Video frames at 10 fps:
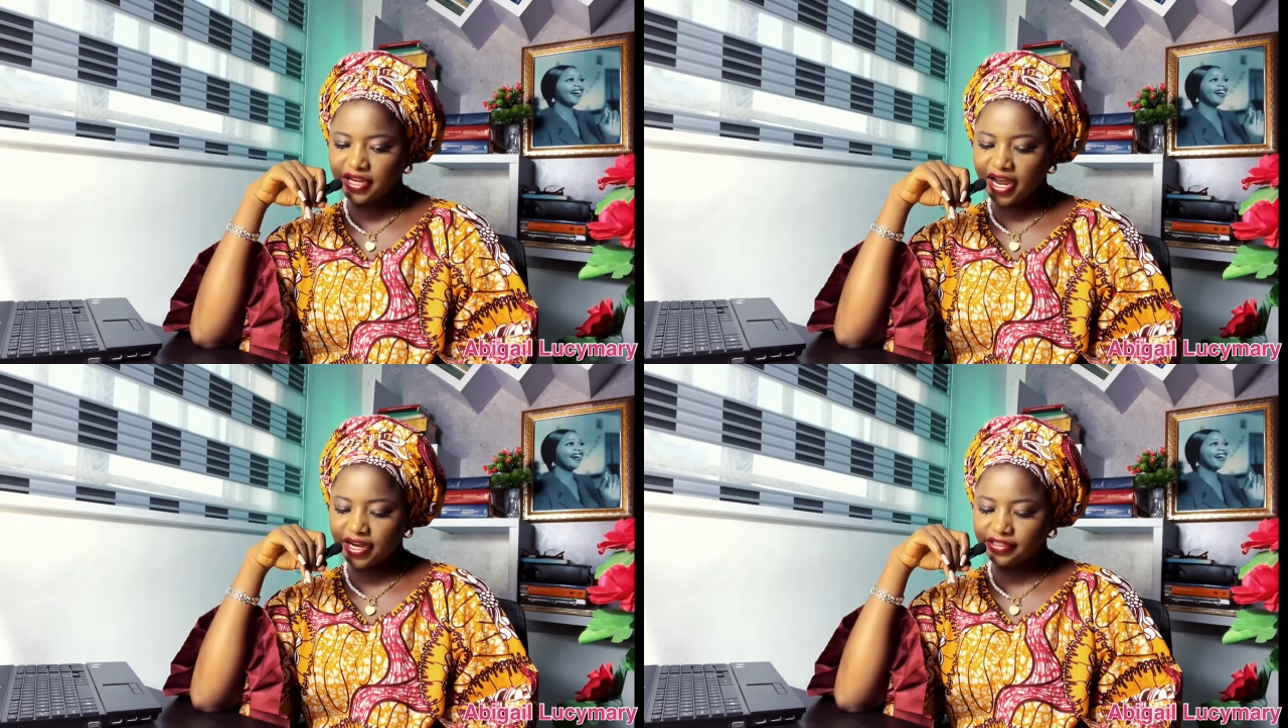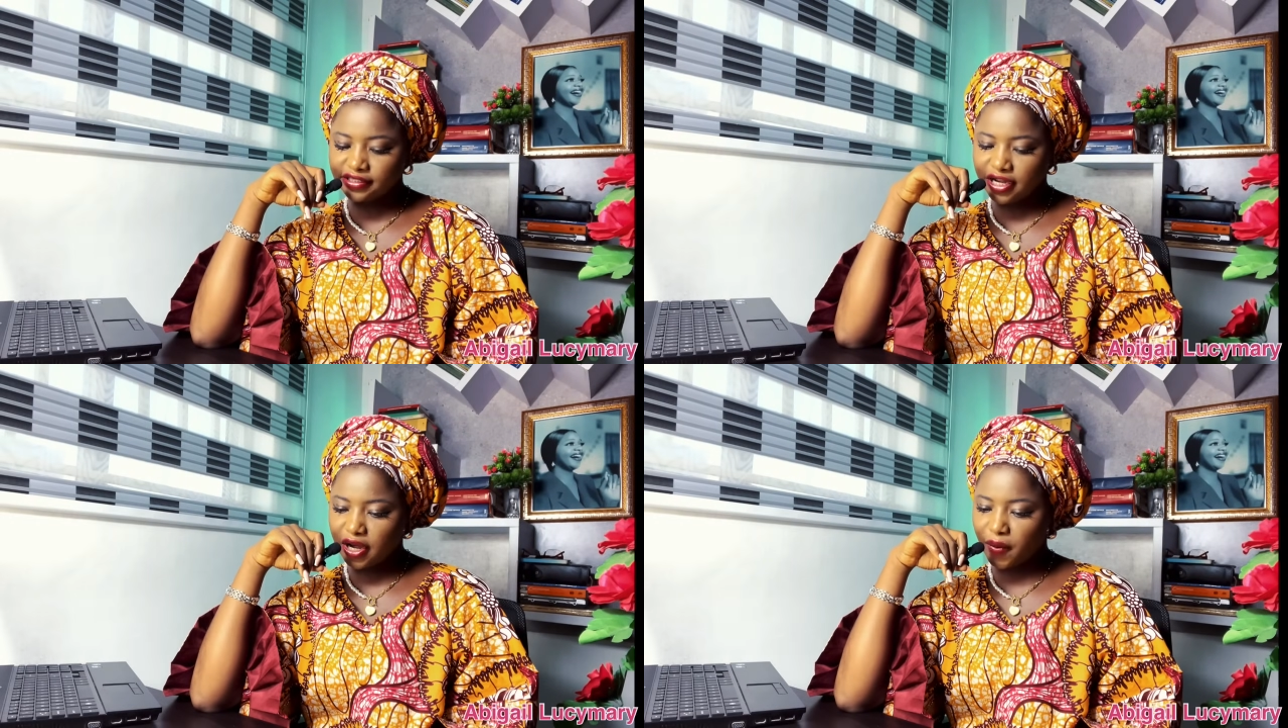and
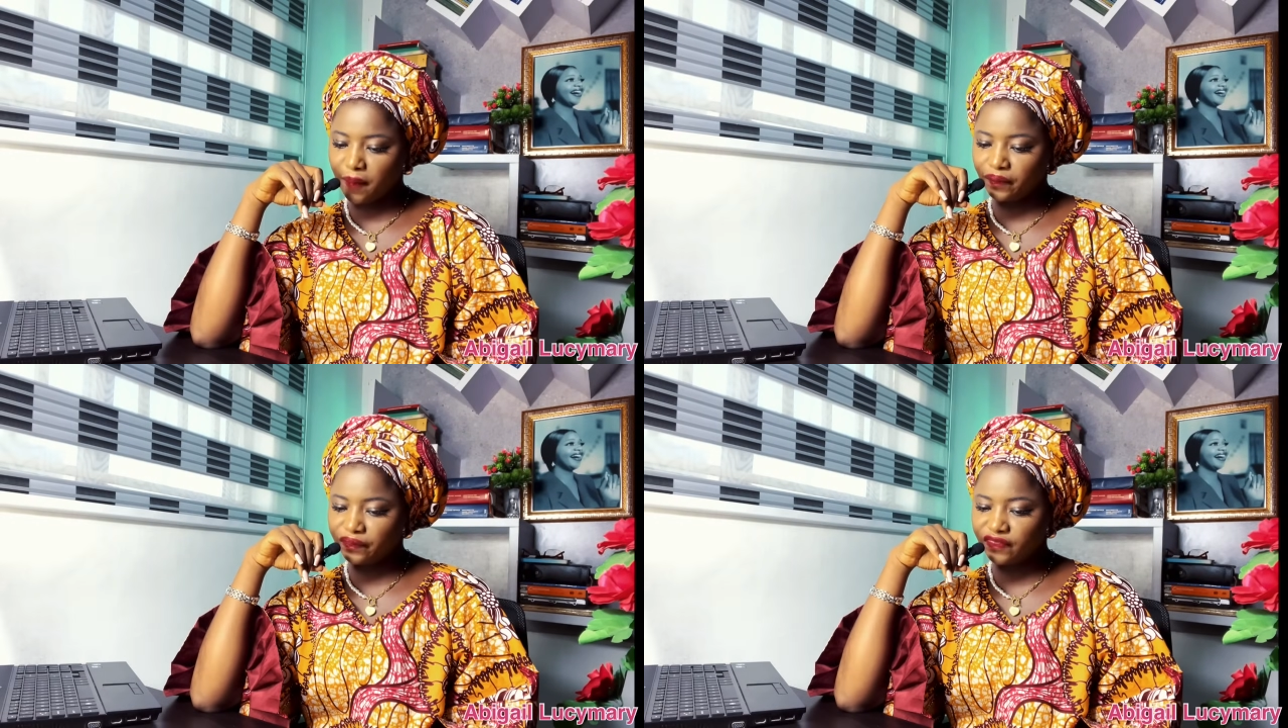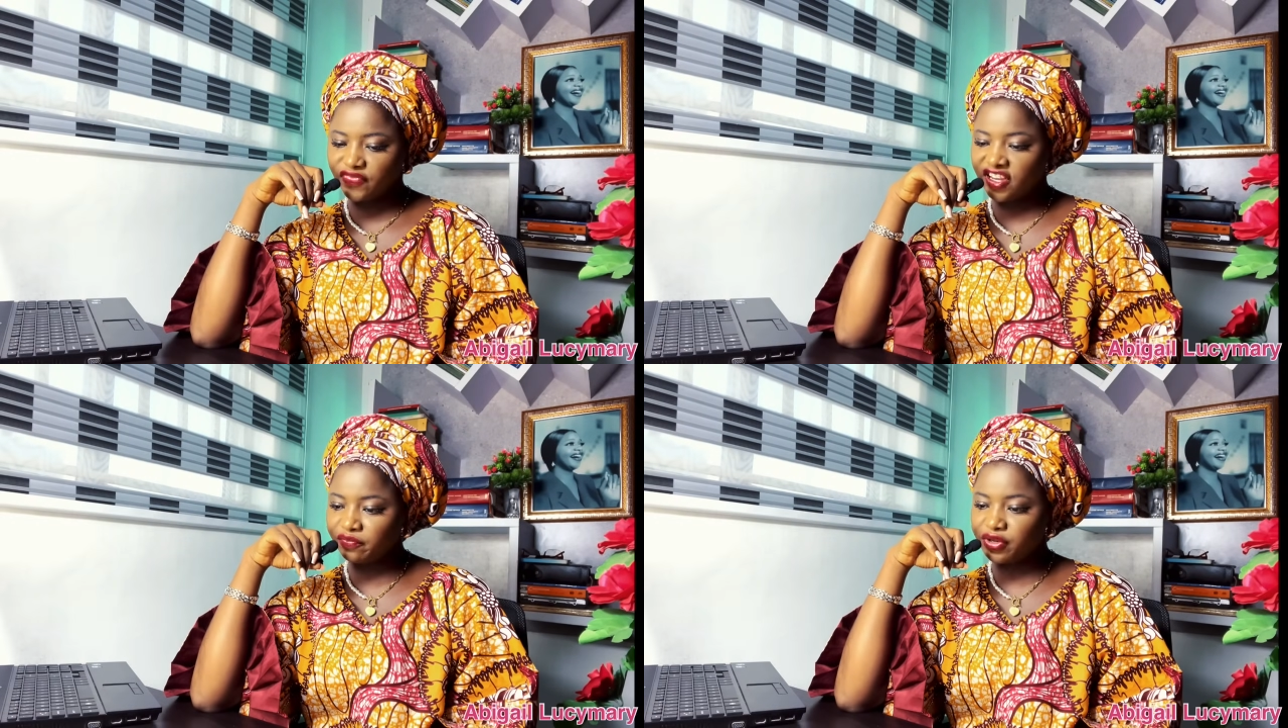
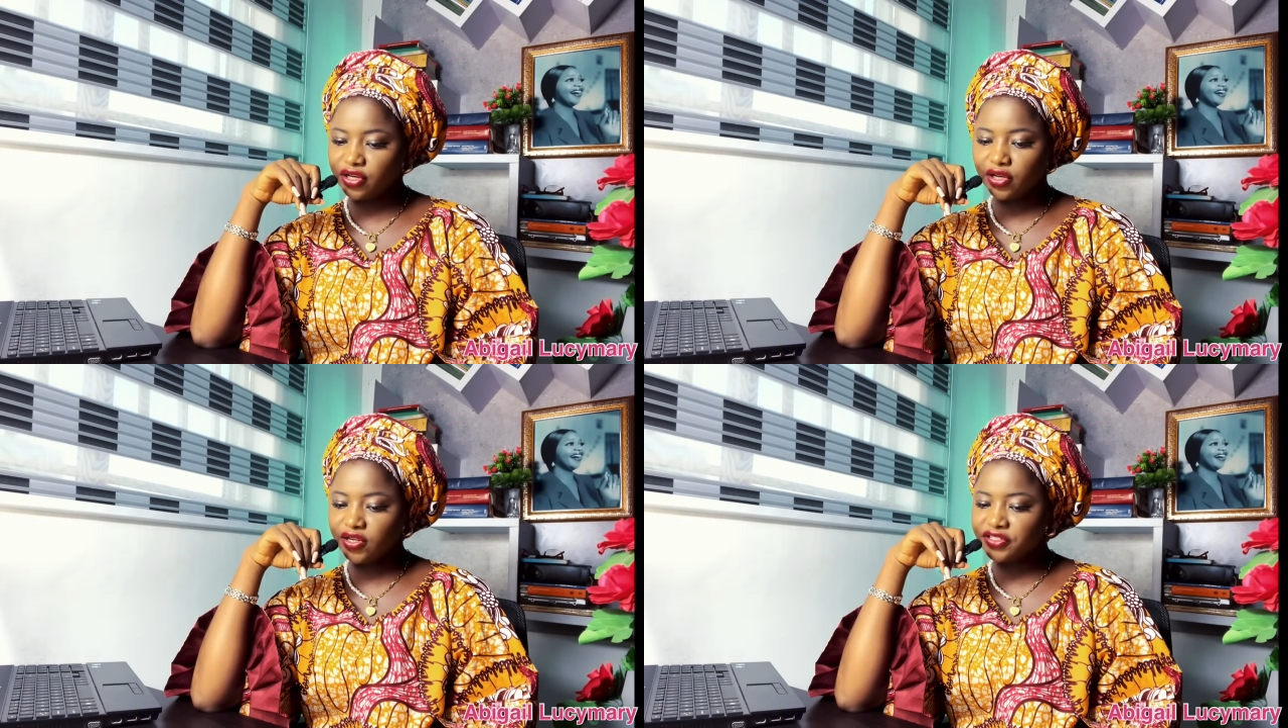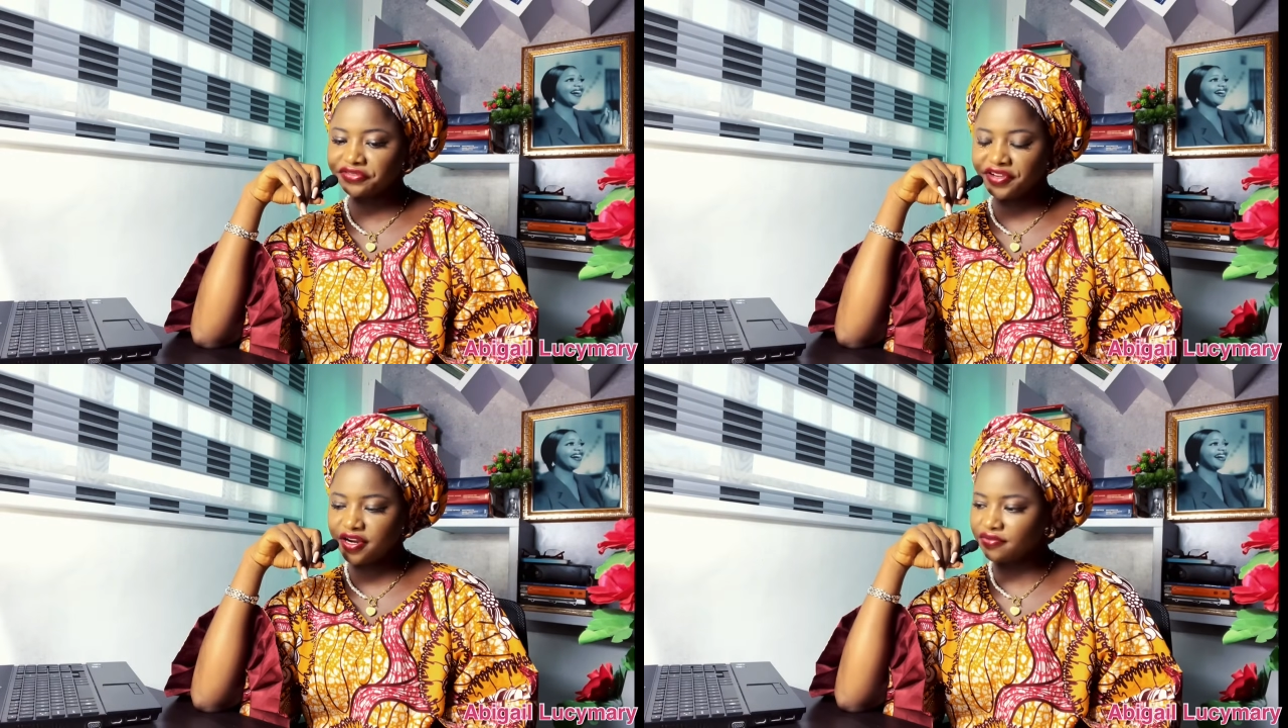there have been lots of
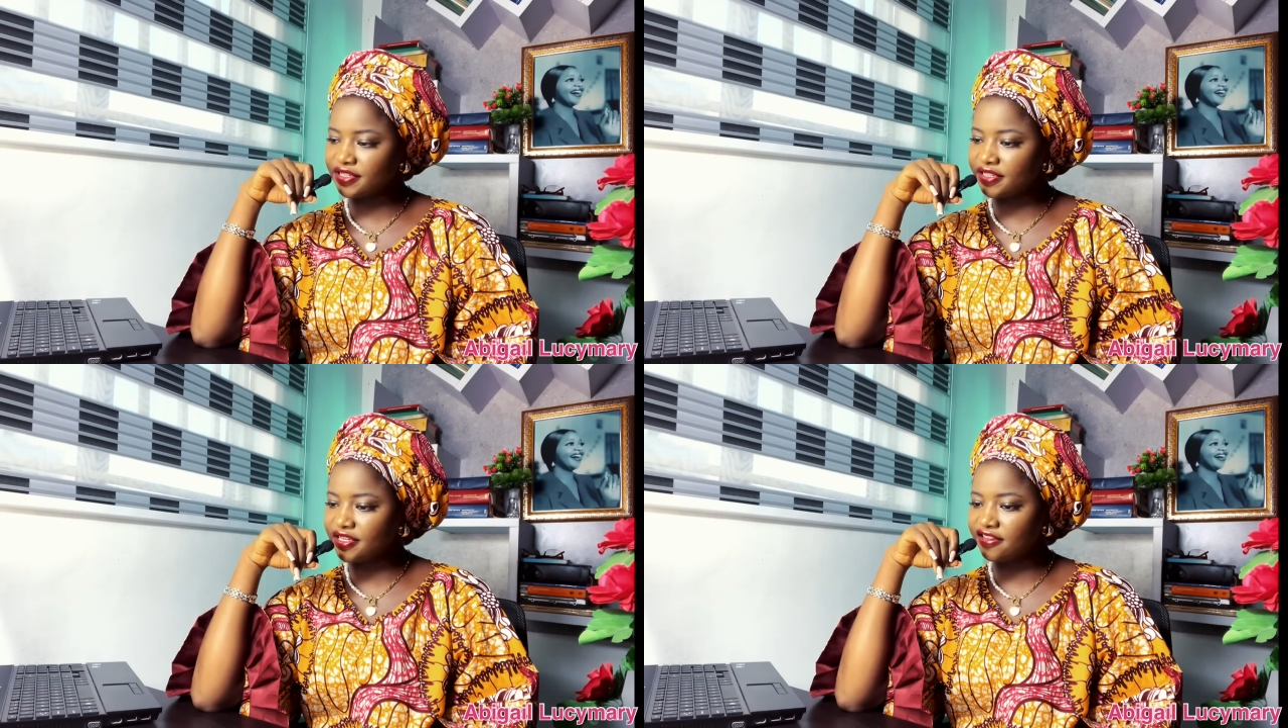heresy.